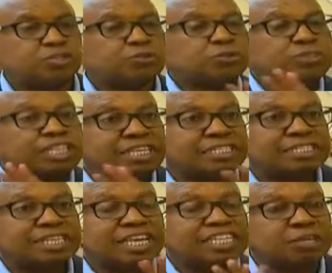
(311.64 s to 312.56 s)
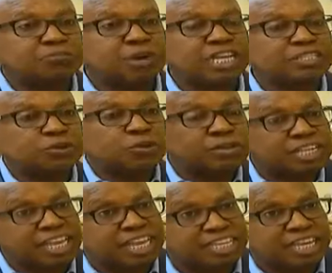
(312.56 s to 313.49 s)
to this enterprise
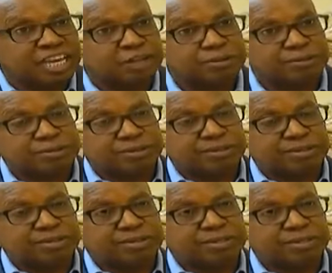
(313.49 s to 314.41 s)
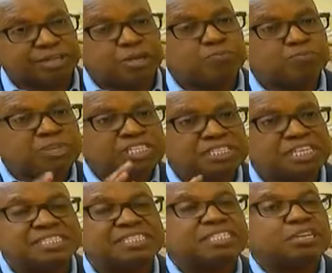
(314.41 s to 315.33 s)
called Kenya,
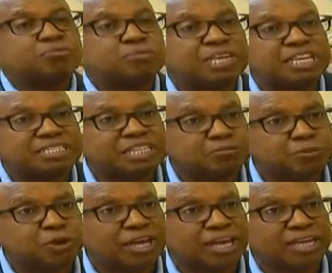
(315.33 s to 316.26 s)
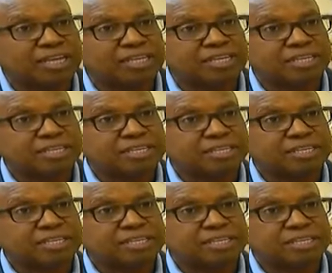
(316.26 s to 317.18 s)
business is the biggest employer.
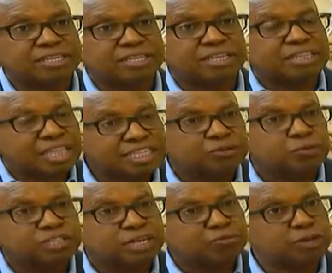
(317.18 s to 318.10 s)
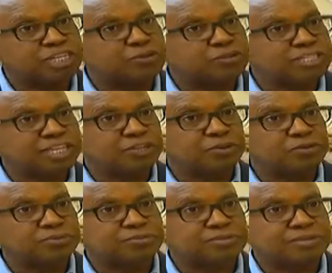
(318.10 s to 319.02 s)
That's what I'm trying to tell you.